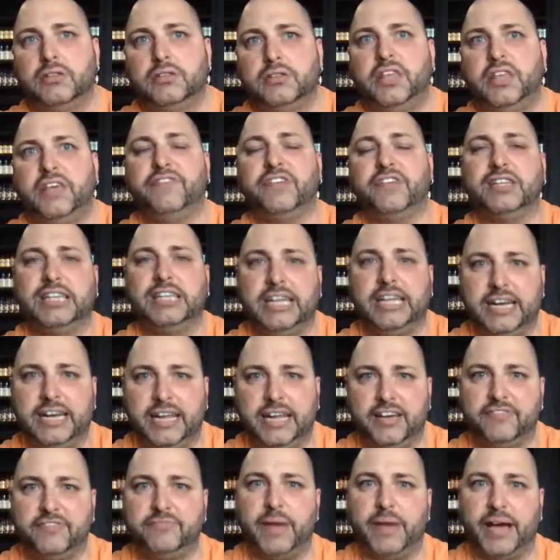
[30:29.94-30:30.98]
the validity
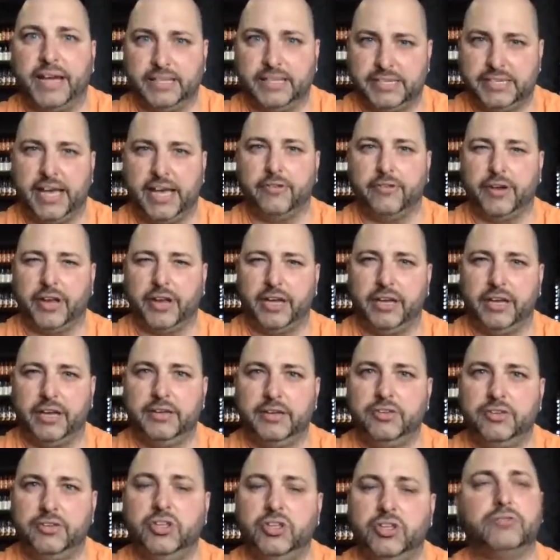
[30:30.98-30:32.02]
of my integrity.
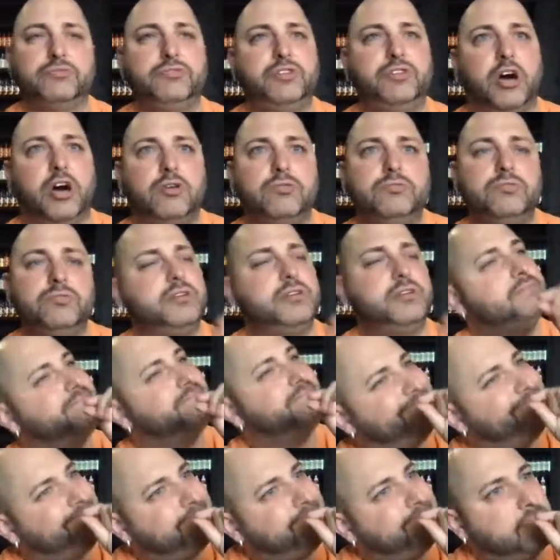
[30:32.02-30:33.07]
You know, don't
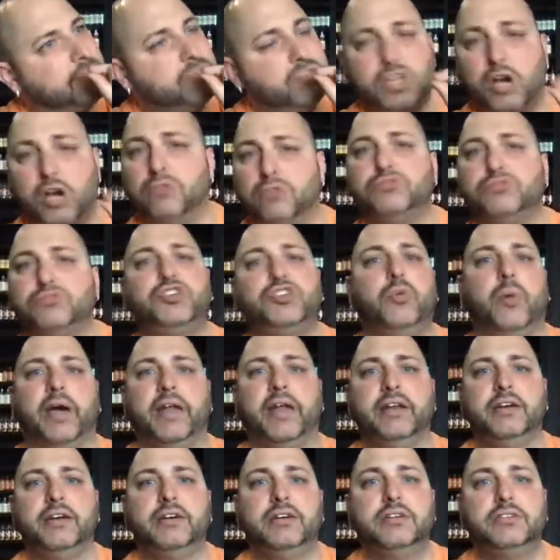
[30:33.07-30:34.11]
don't do it.
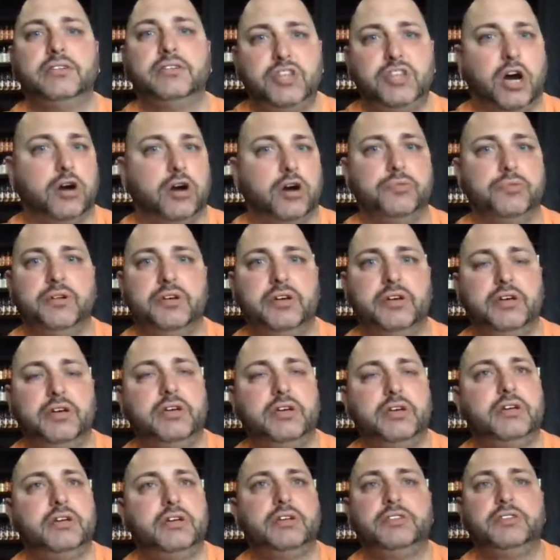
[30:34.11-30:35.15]
Don't
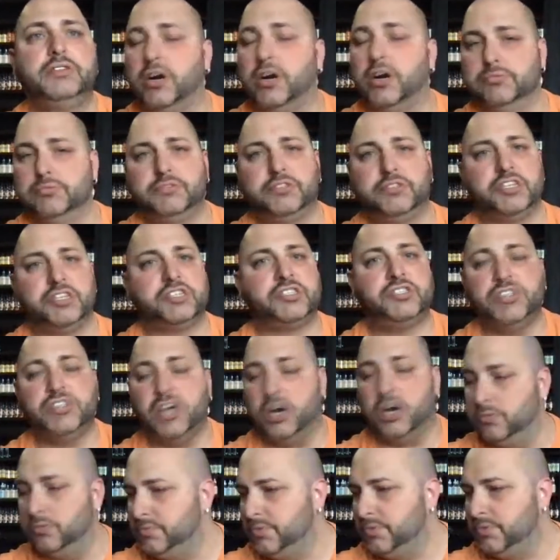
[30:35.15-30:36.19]
don't just
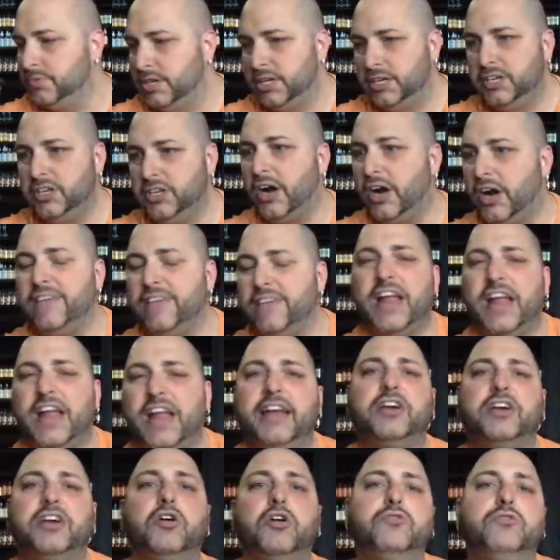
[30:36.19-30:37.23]
don't. You know, I even had
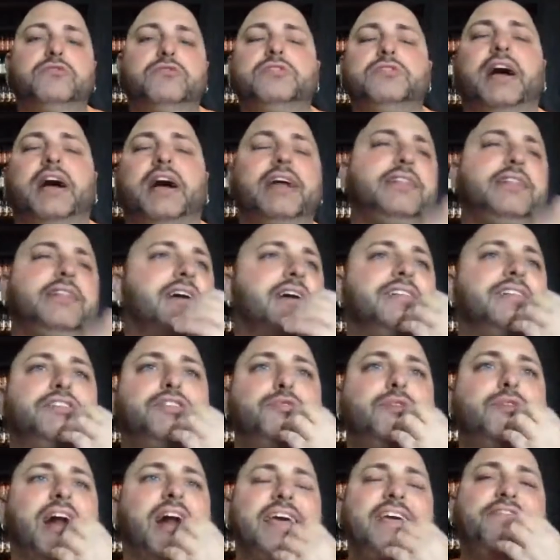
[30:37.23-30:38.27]
to go, I,
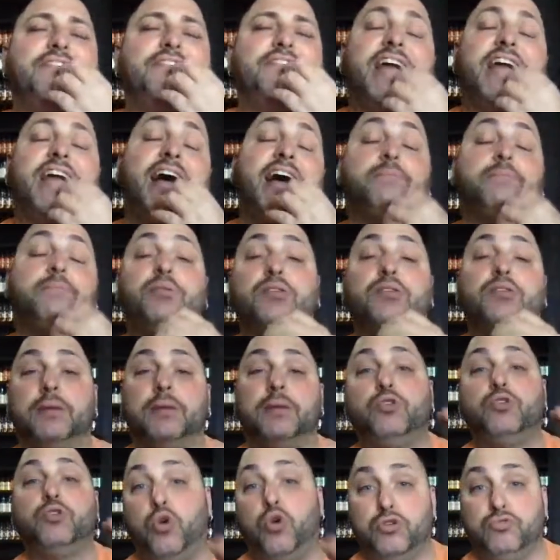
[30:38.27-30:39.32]
dude. I even had to pull up
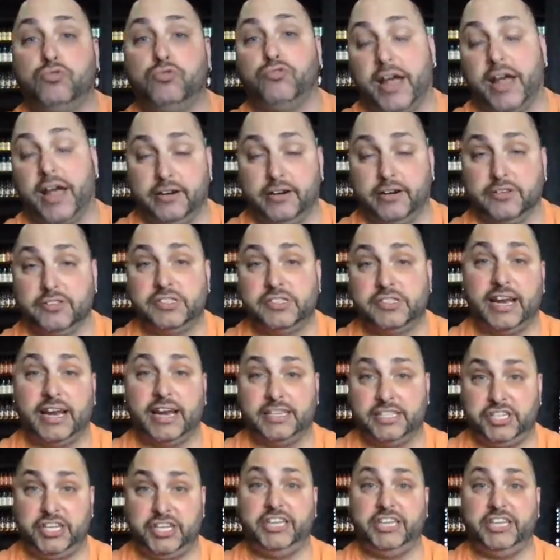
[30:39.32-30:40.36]
court records that I
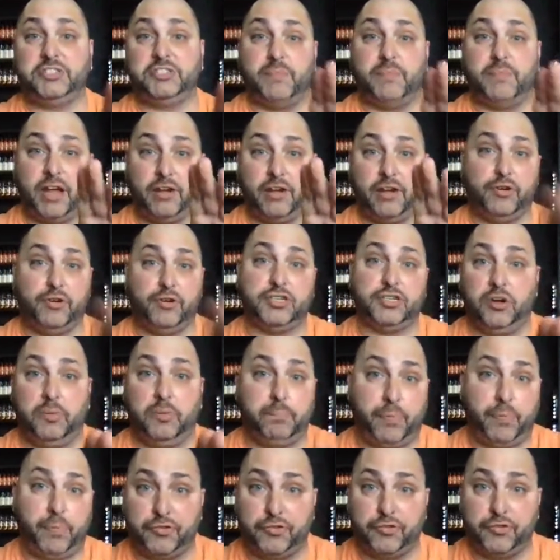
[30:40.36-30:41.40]
changed my original
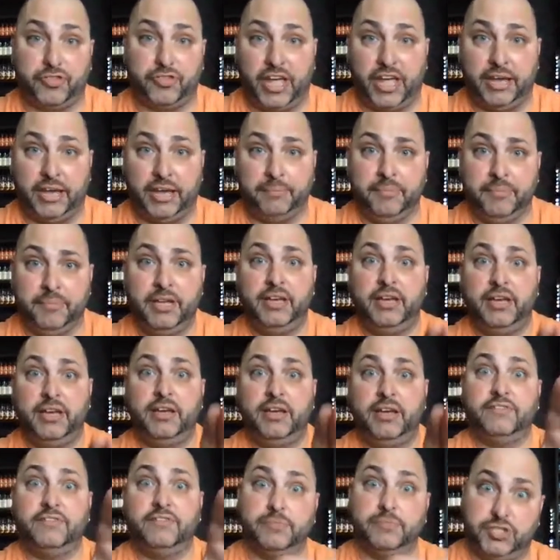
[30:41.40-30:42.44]
birth name
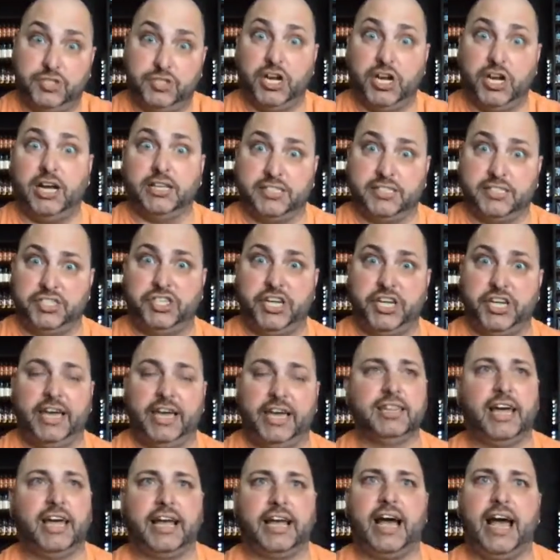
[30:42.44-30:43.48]
from John to Jay.
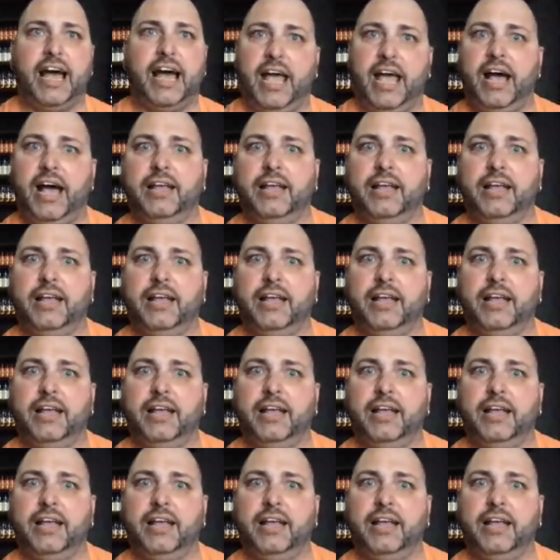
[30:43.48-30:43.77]
Like I,